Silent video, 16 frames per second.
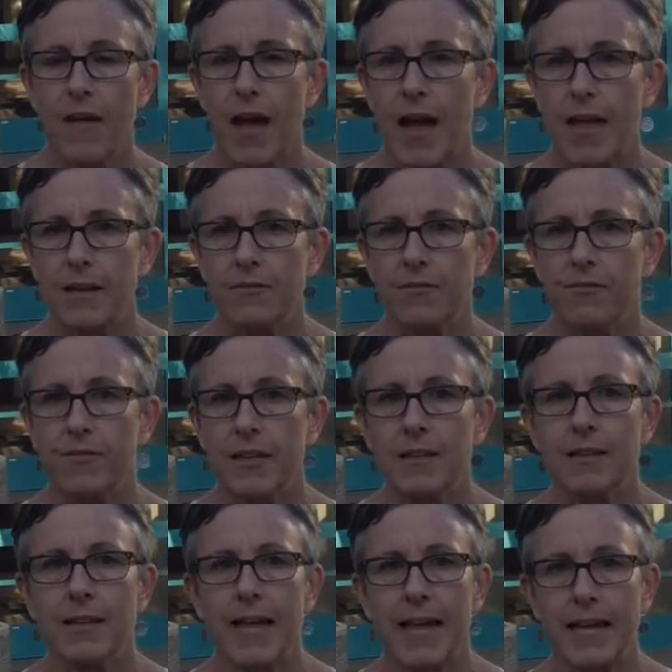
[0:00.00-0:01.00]
I
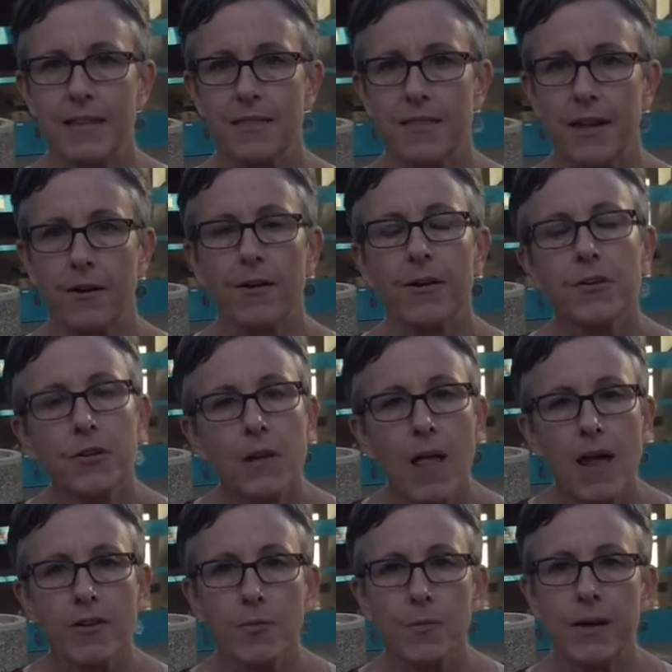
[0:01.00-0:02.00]
feel like they're under a
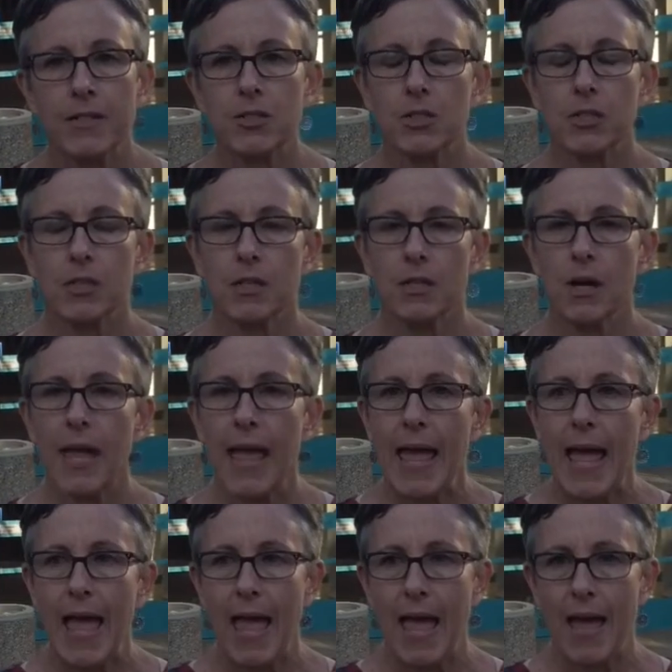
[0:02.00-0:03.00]
lot of pressure
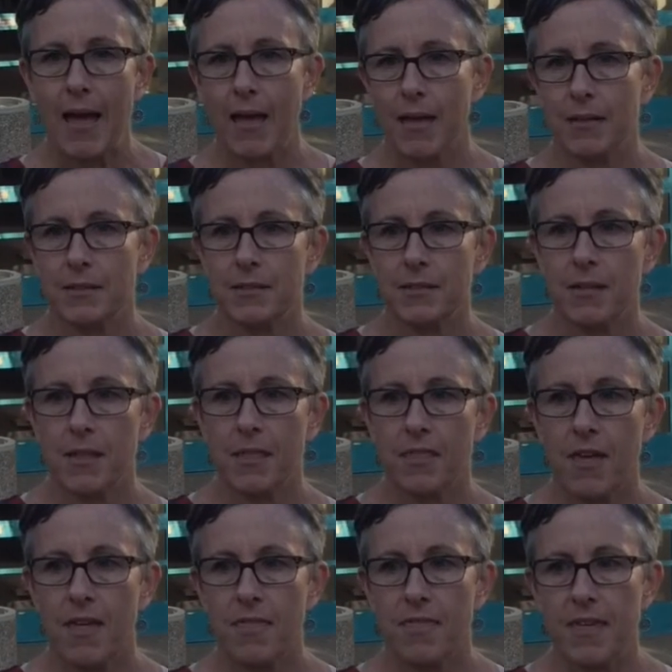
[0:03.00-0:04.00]
and
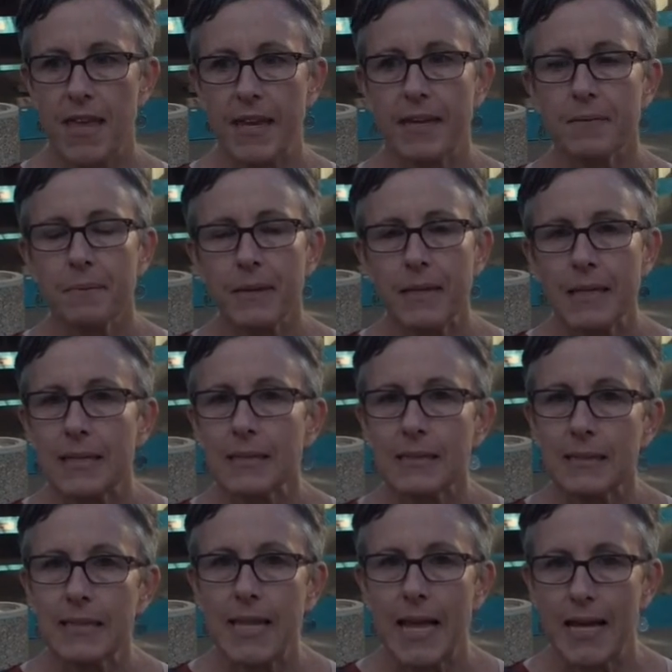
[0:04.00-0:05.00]
that they can be
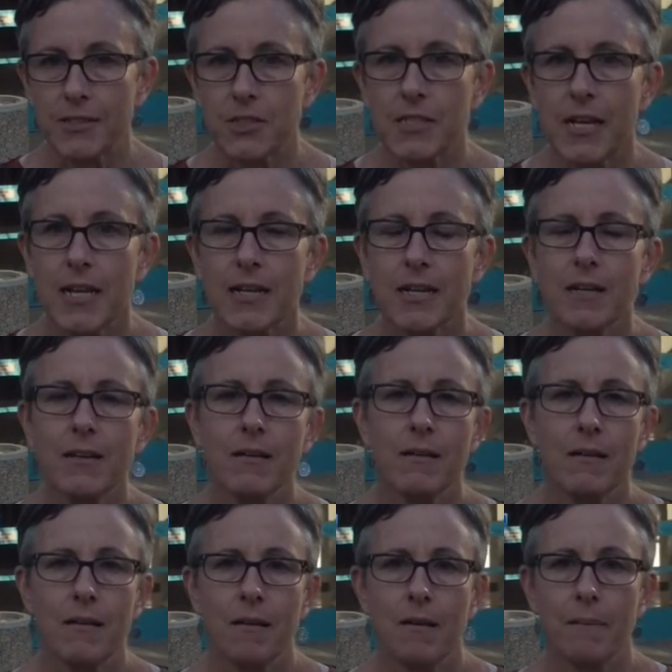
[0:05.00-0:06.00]
easily agitated
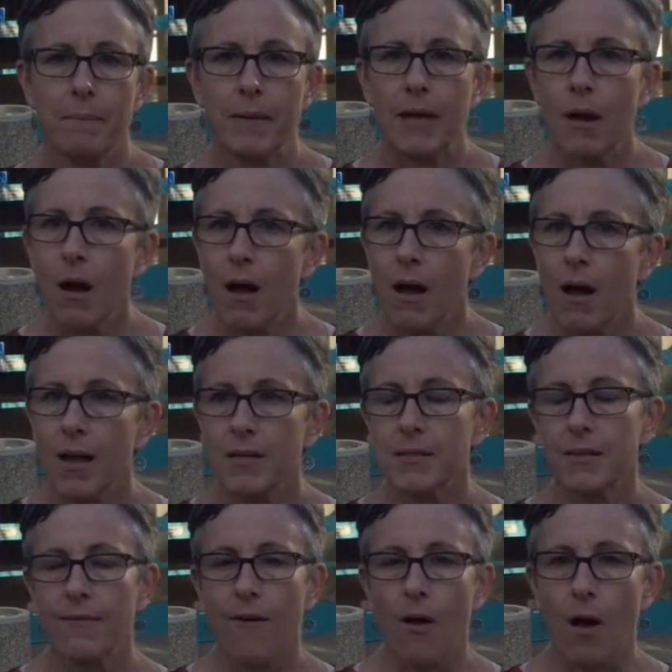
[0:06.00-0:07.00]

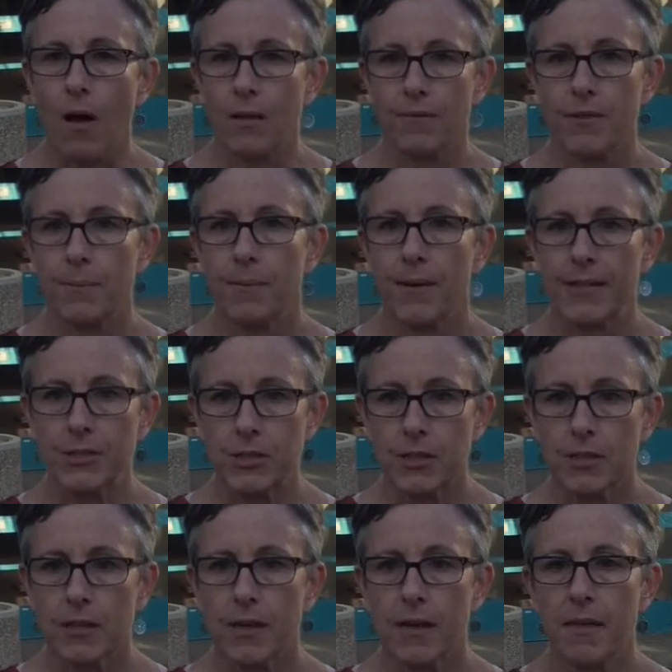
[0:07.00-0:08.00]
because of all of the
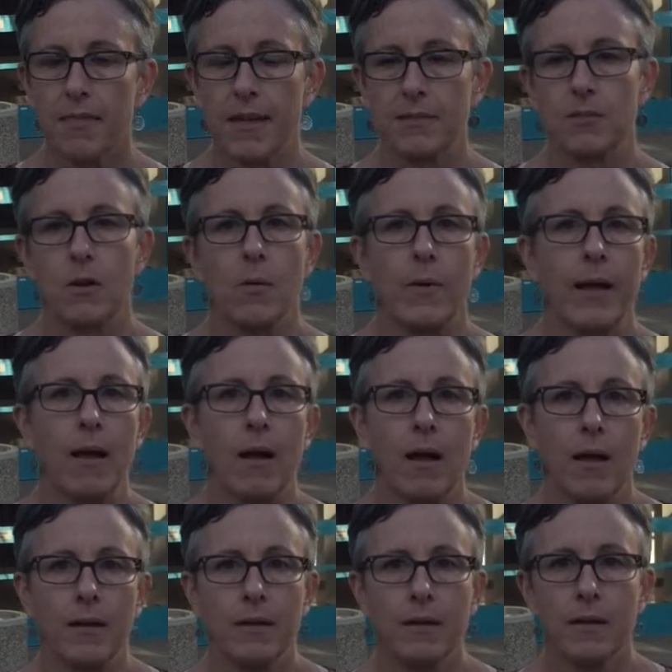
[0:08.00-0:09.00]
pressure that's going
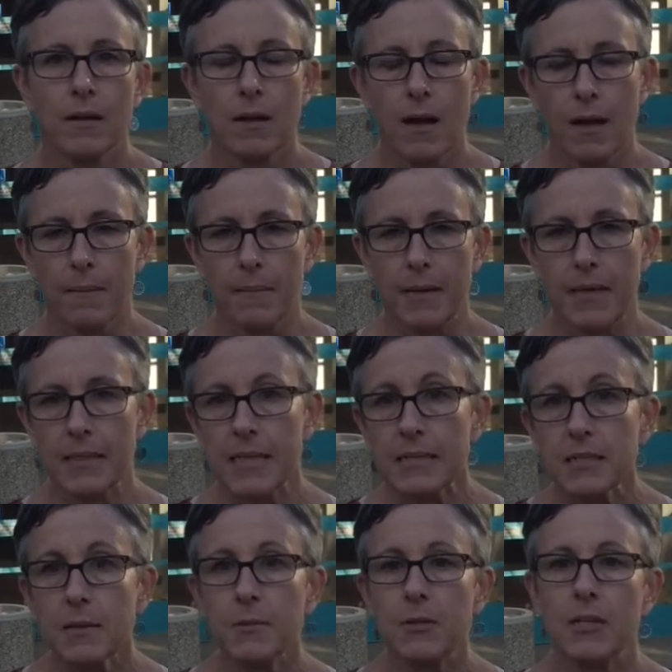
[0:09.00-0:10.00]
on in
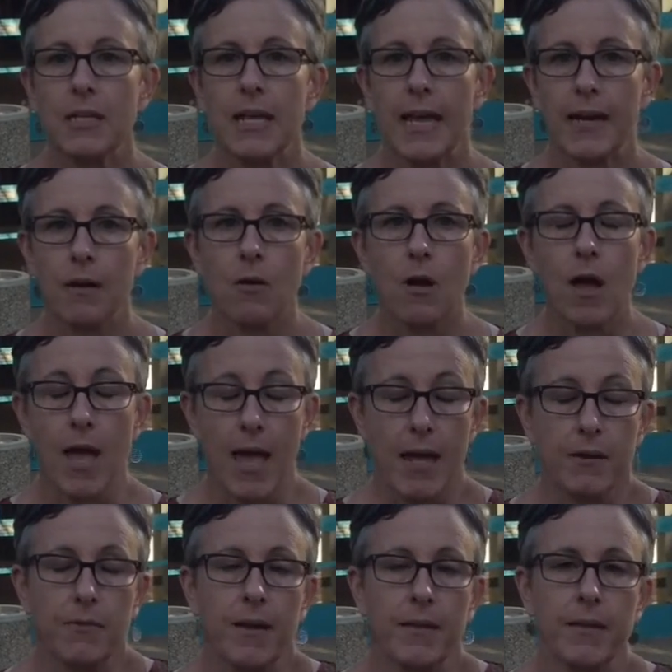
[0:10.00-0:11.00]
this community
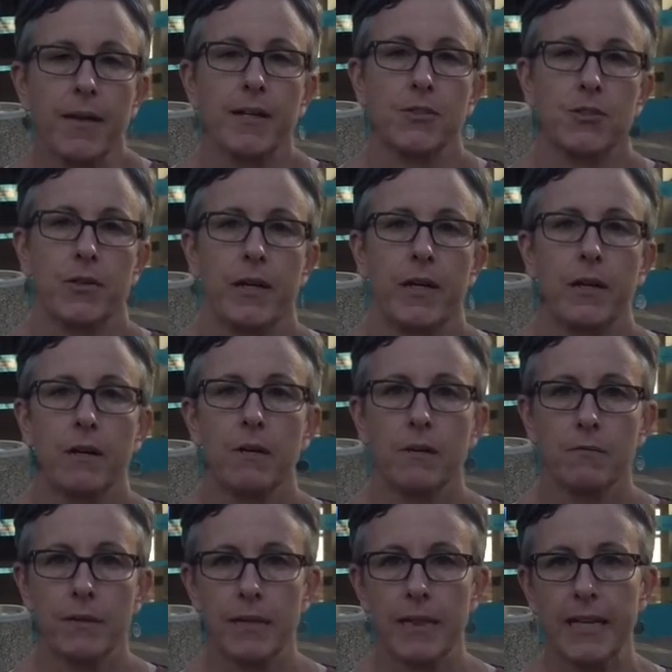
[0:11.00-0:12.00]
and around the country
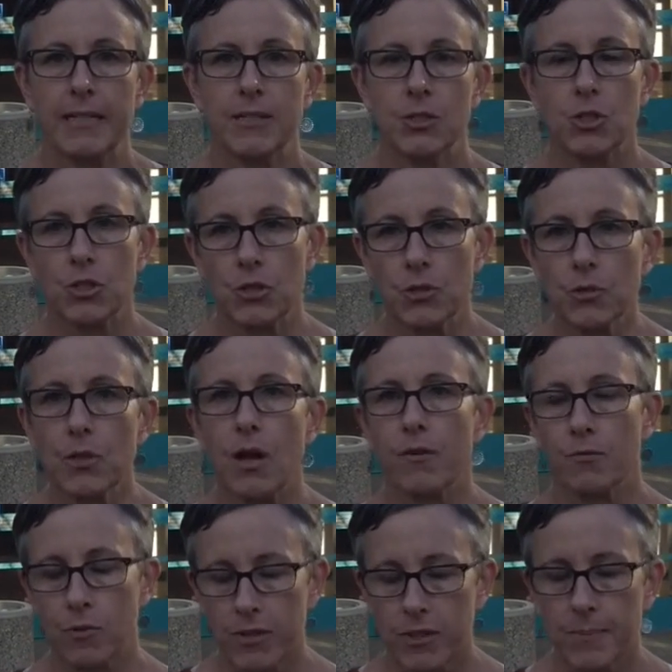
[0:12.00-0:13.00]
related to law
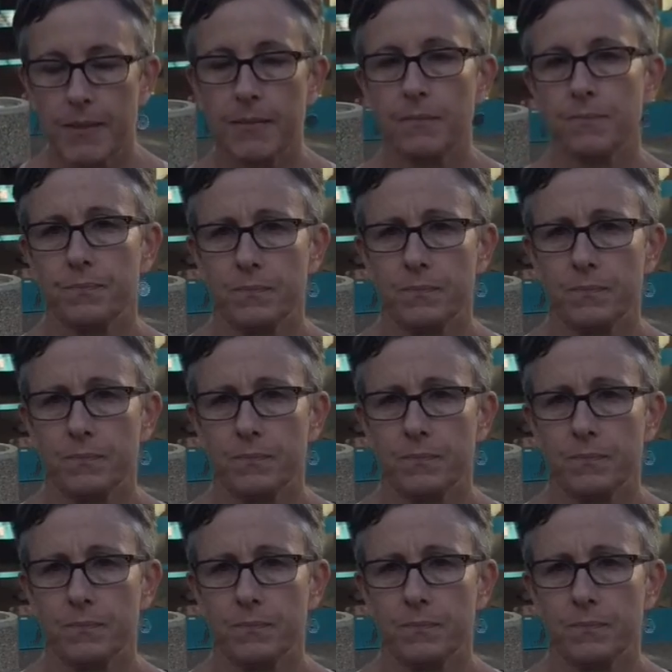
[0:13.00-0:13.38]
enforcement.